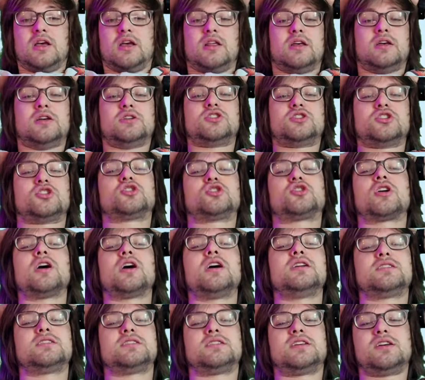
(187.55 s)
They just
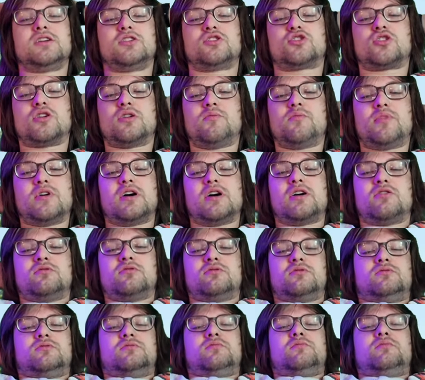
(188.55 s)
tried to take Trump
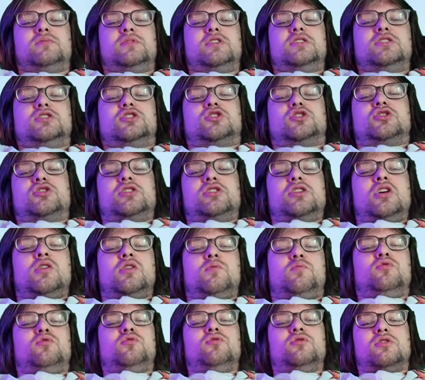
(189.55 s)
out. Make sure
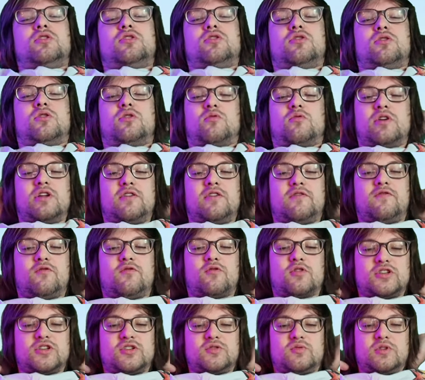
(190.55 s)
y'all put three,
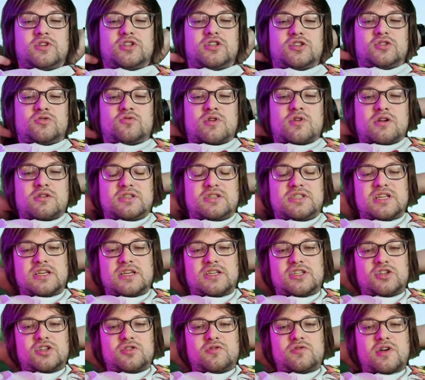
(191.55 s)
four switches around
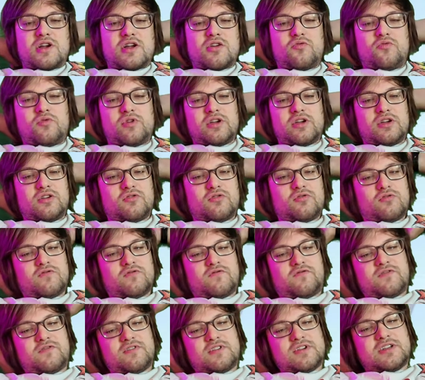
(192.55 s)
Sexy Red. We ain't
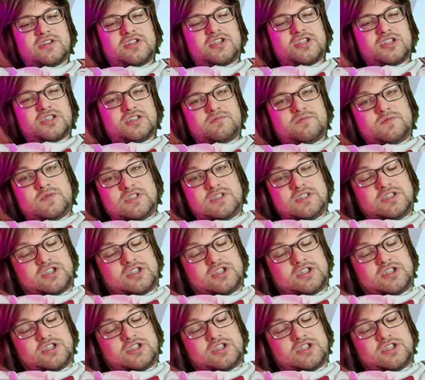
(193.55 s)
going for that shit, man.